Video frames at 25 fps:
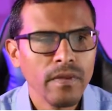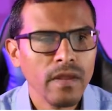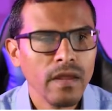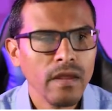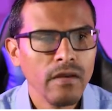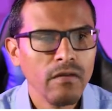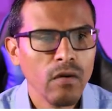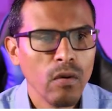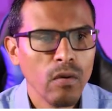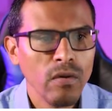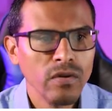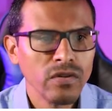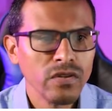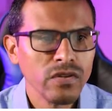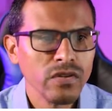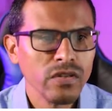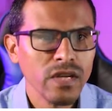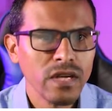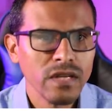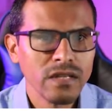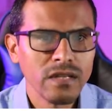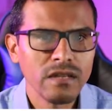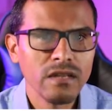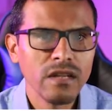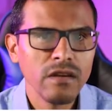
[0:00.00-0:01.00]
If I want to
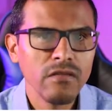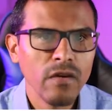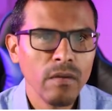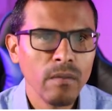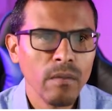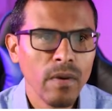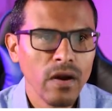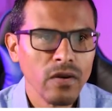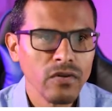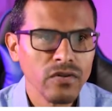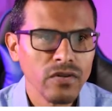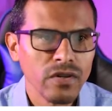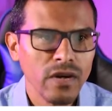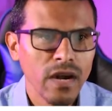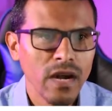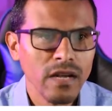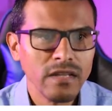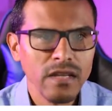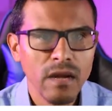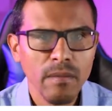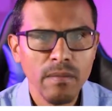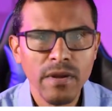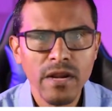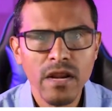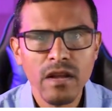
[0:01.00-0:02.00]
test a different browser, I
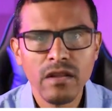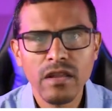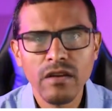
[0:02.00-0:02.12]
type in a